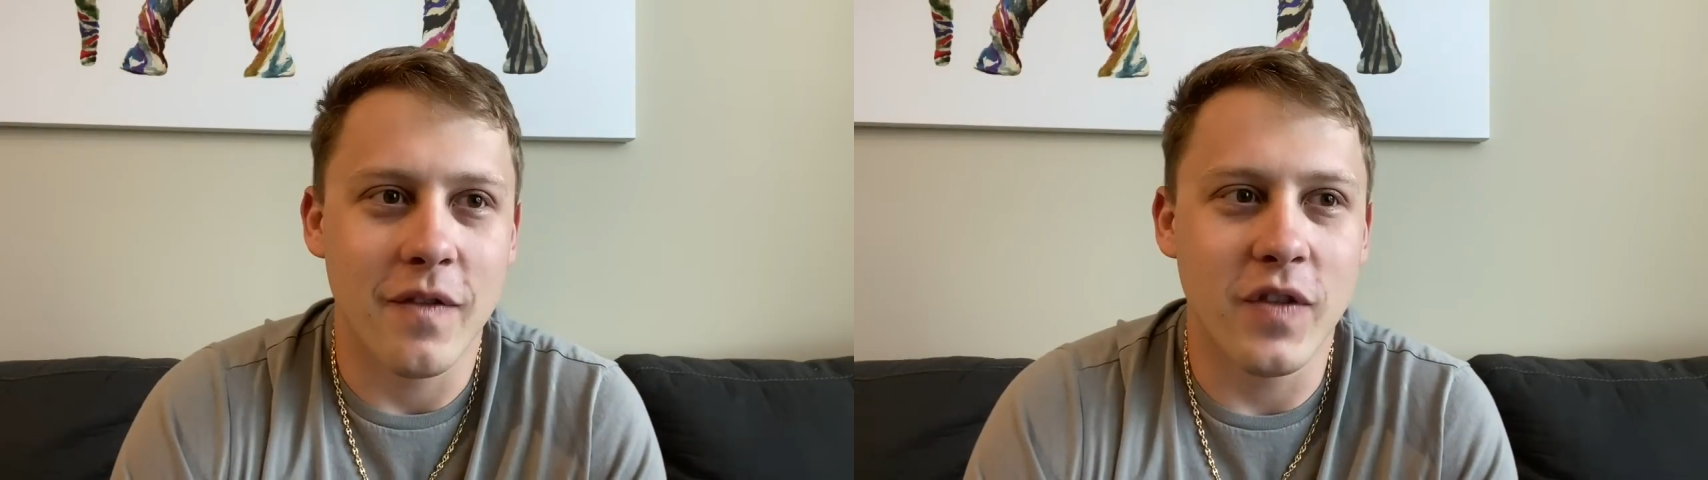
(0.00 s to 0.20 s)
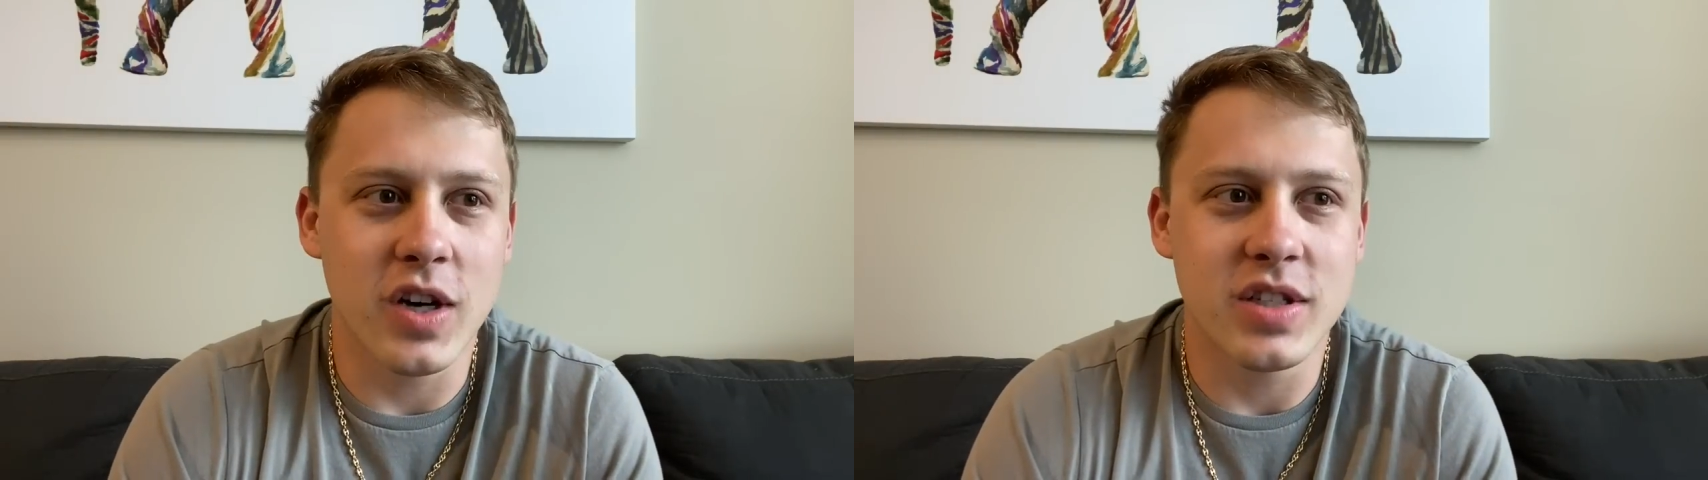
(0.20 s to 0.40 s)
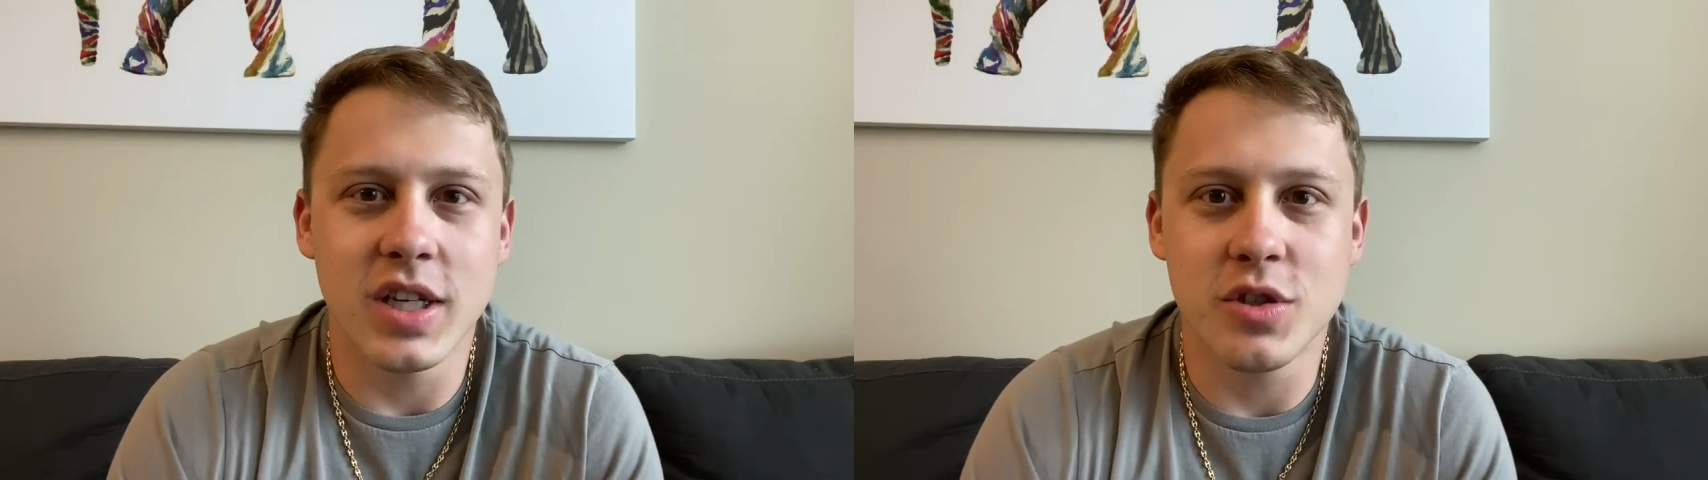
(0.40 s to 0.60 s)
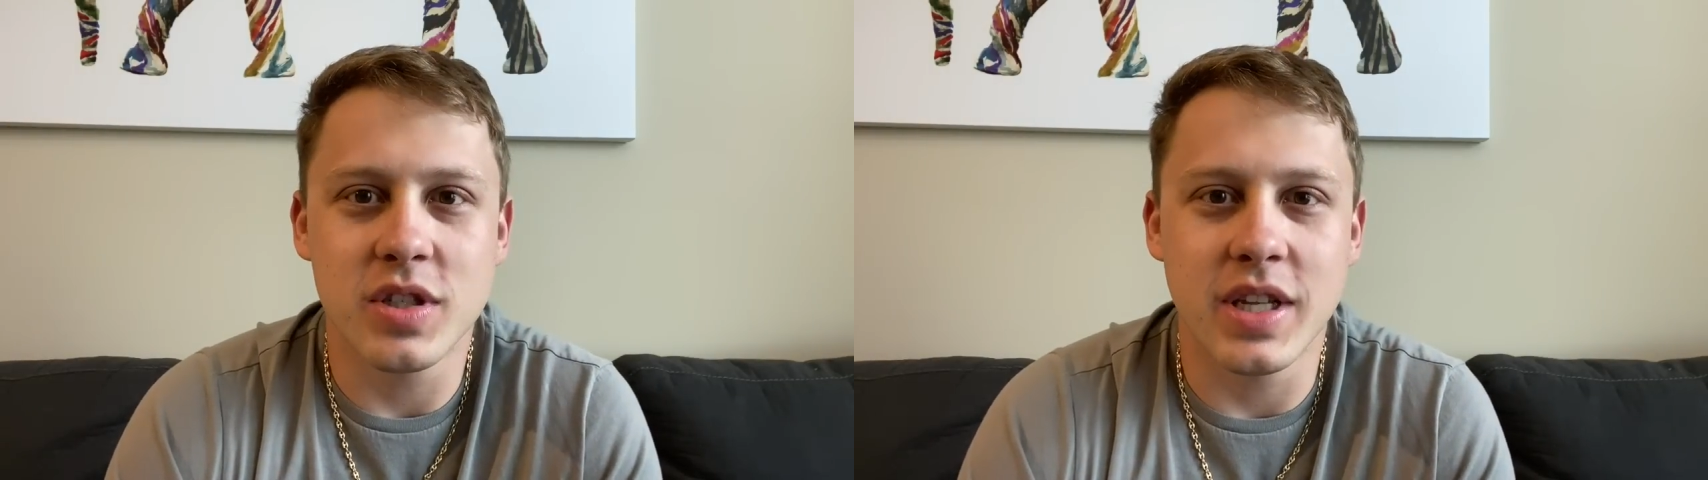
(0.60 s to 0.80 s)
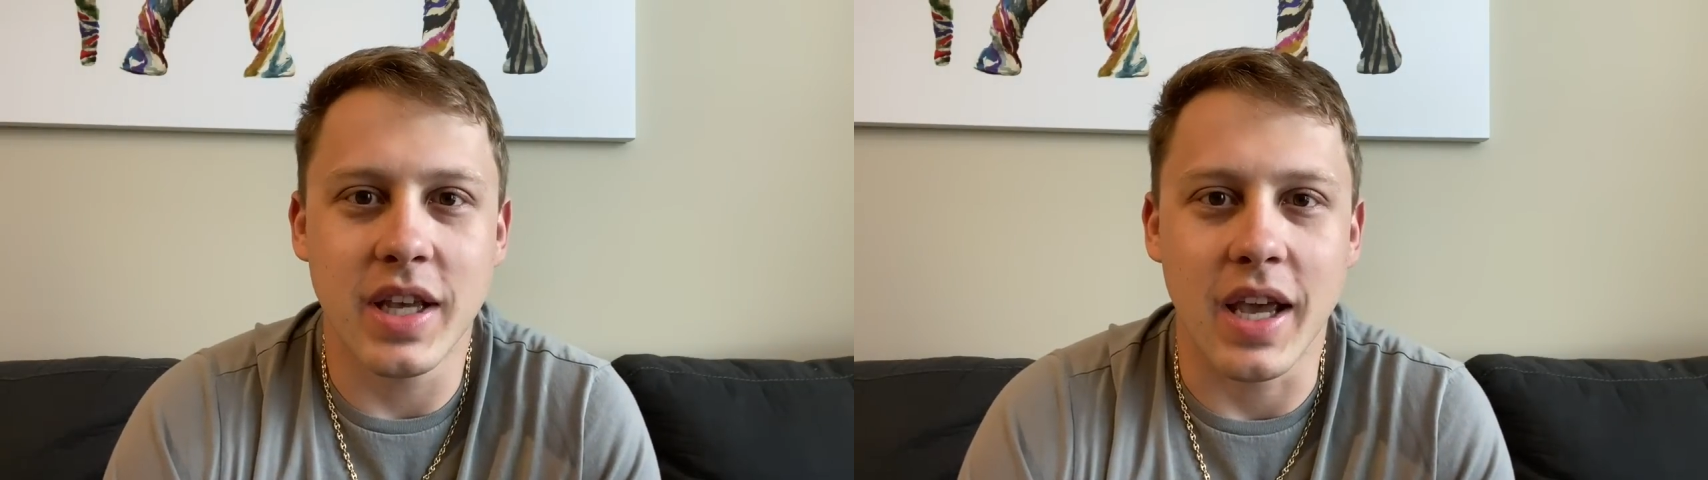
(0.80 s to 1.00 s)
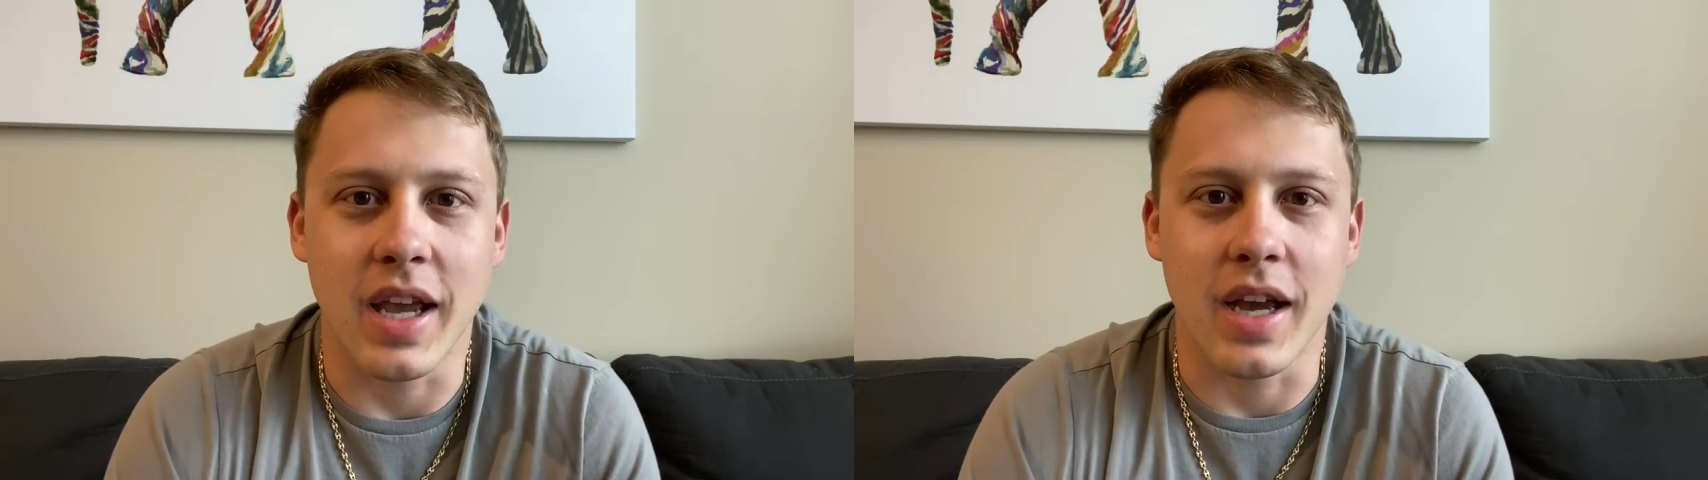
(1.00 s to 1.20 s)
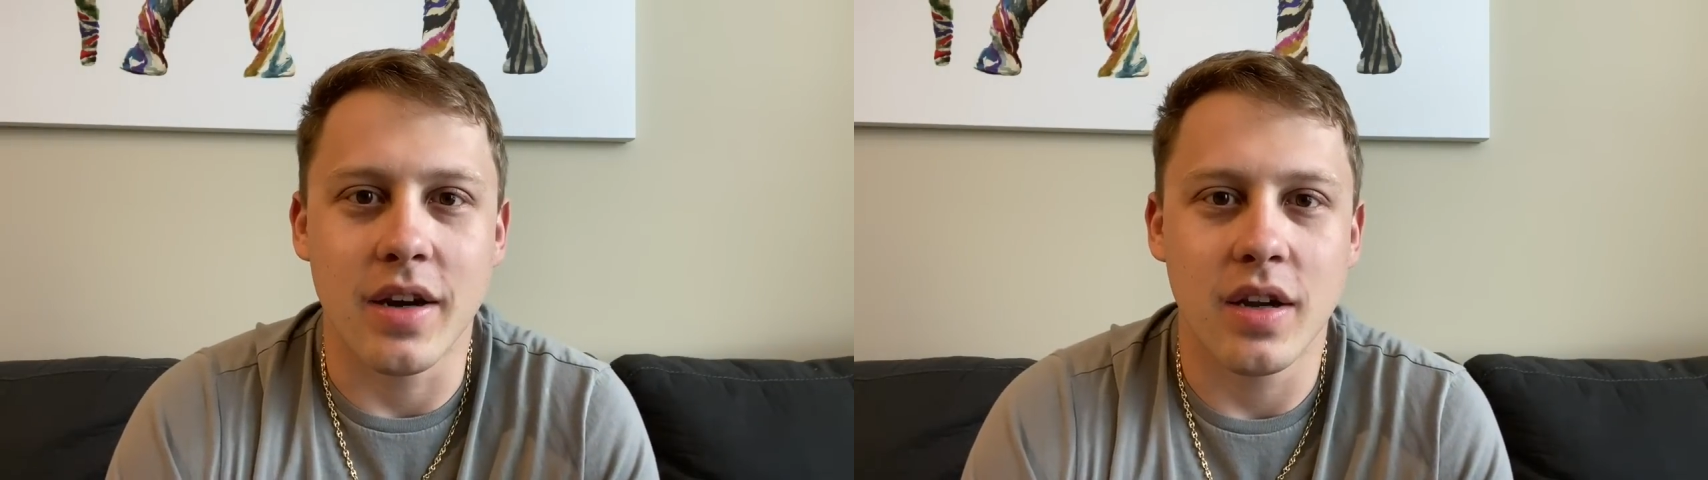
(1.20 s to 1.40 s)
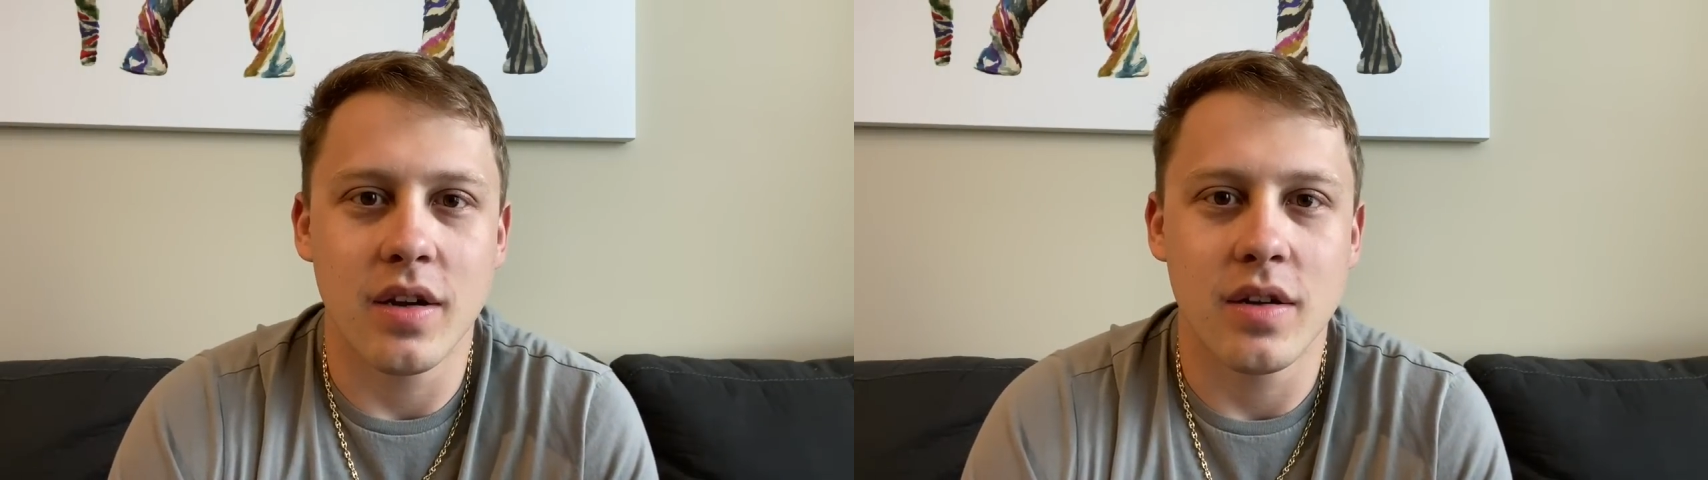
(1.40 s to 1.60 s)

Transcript: First interesting hand.